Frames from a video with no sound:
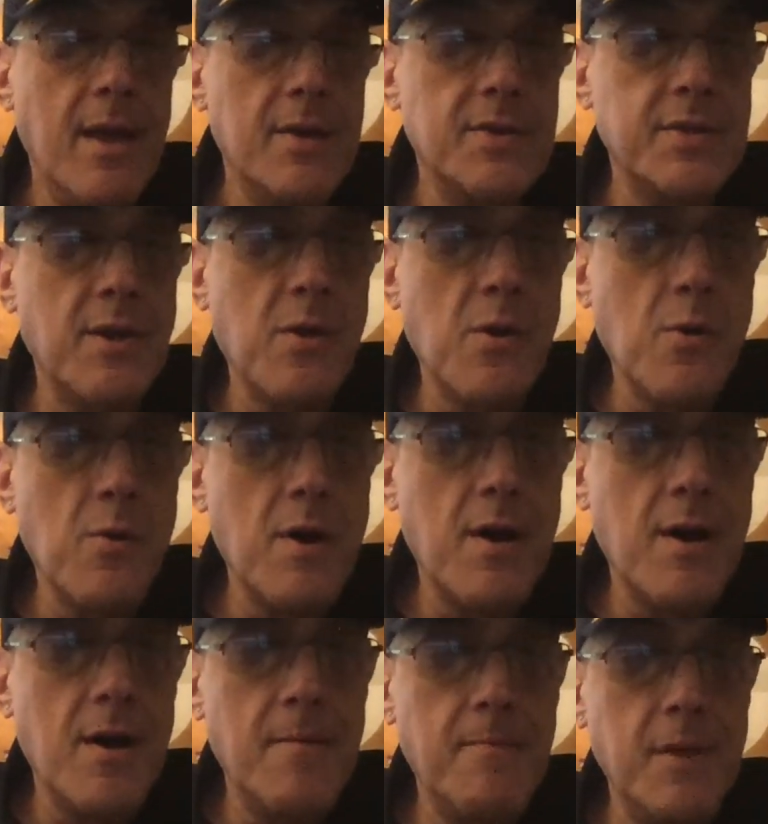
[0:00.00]
So
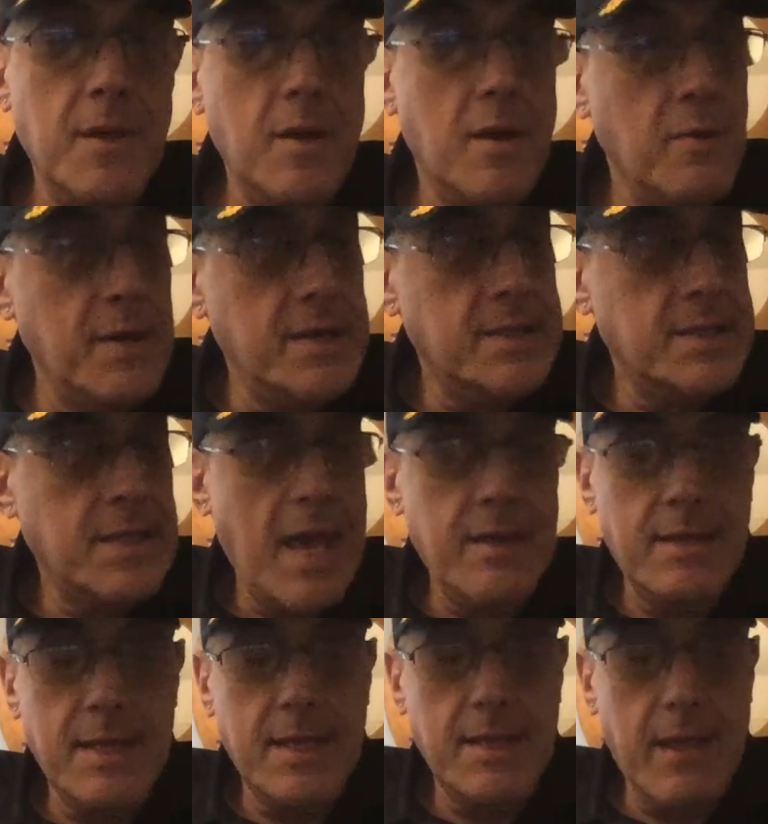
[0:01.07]
um, you know, it's
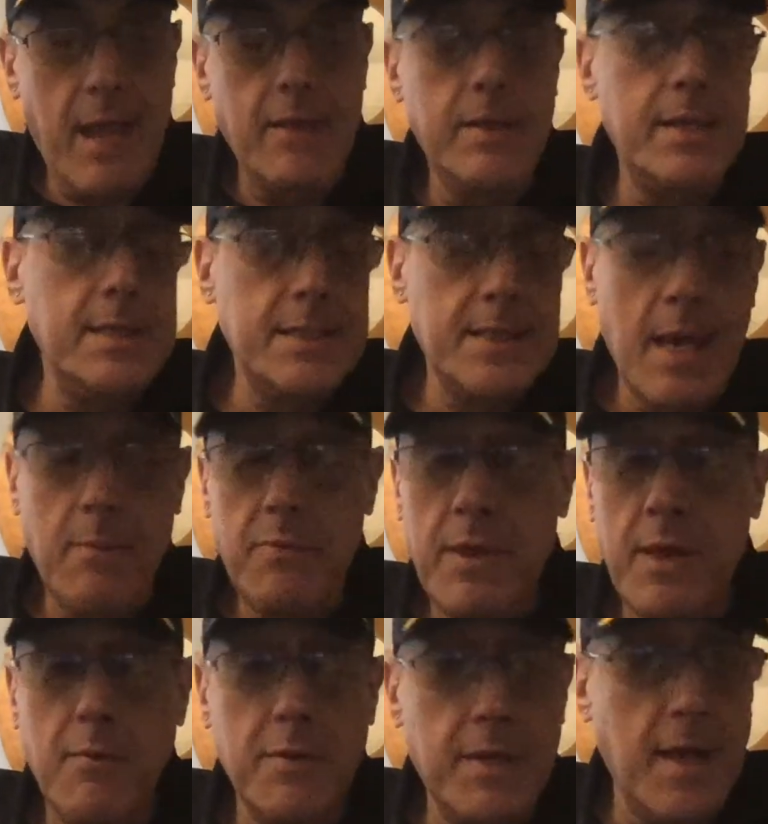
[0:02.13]
and and the same
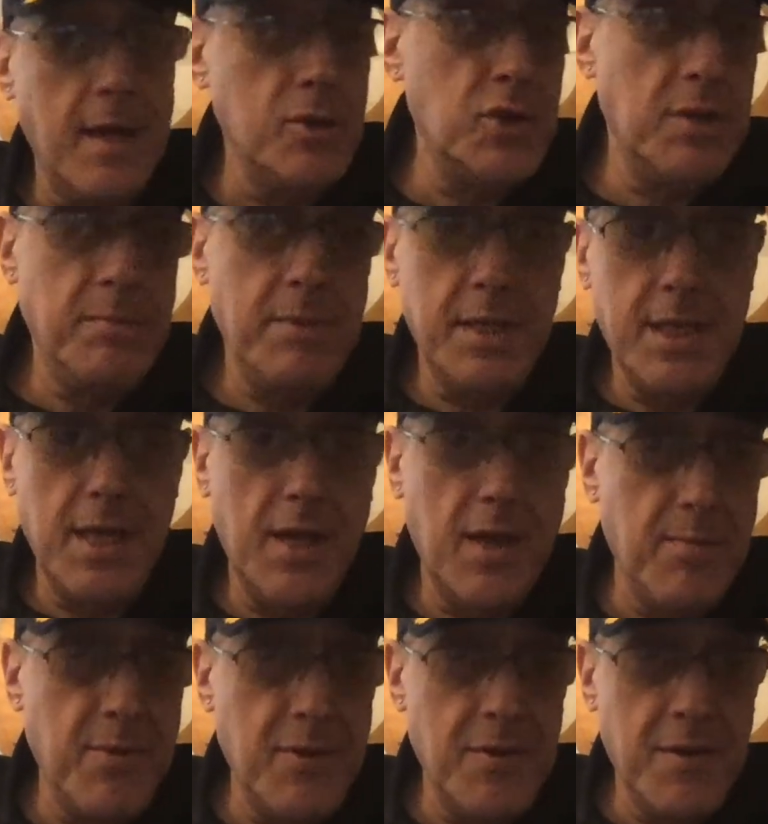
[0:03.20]
thing with the LGBT
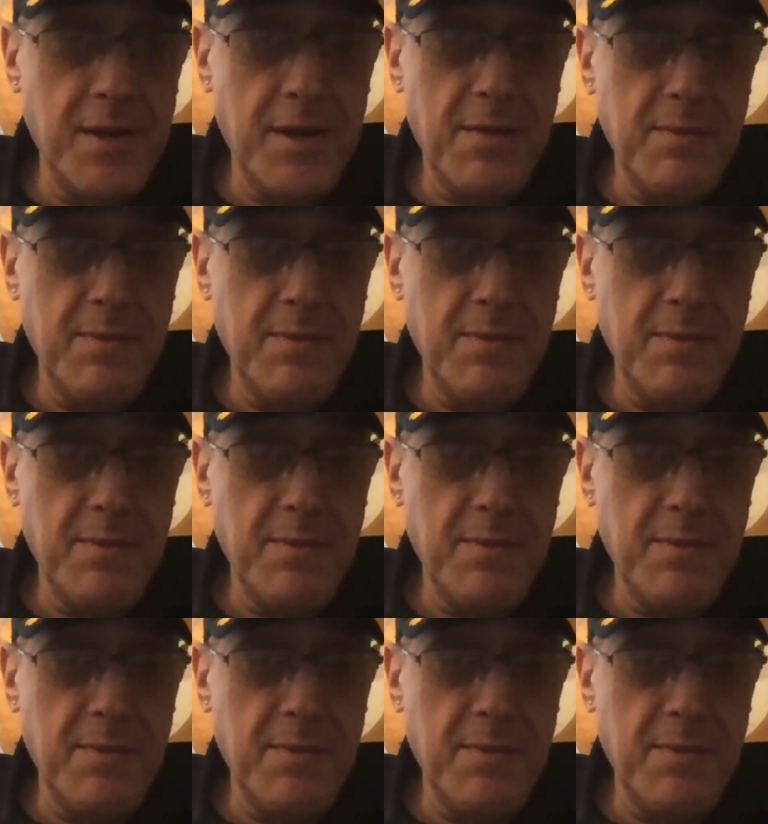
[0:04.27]
community.